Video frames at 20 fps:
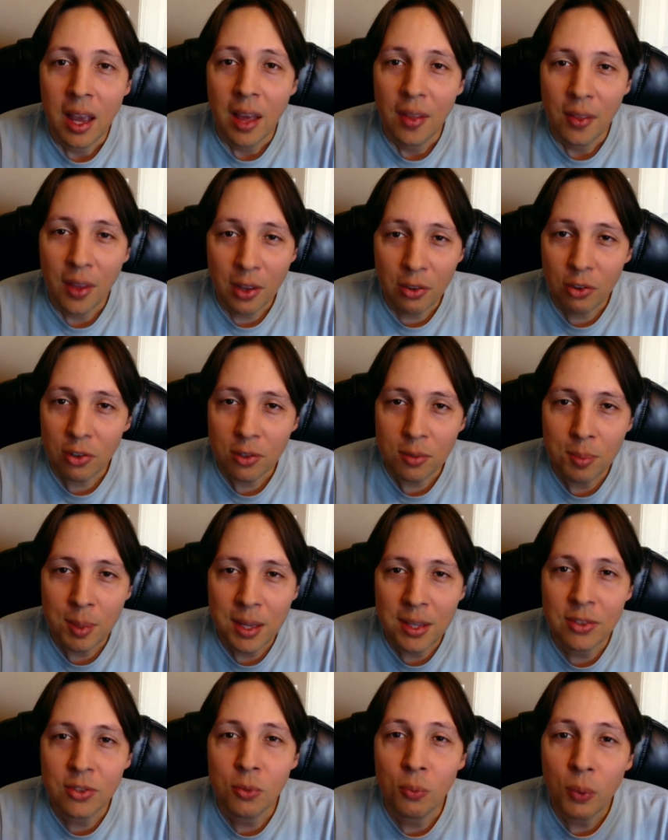That just
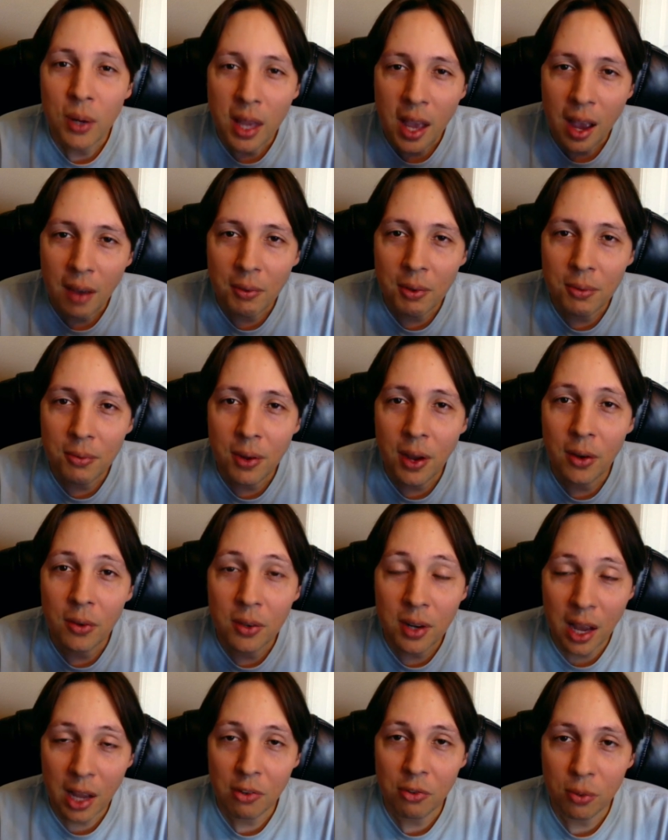means we haven't found
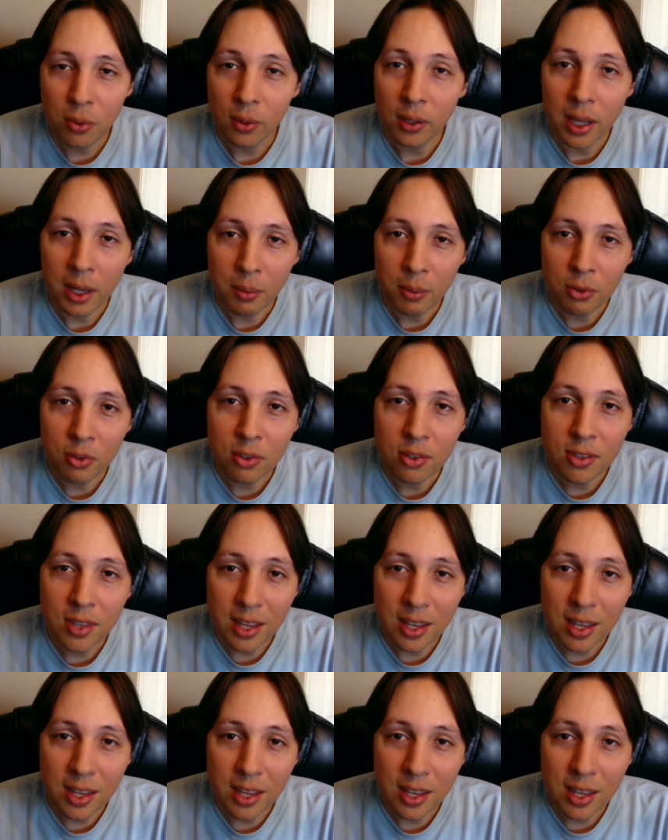natural languages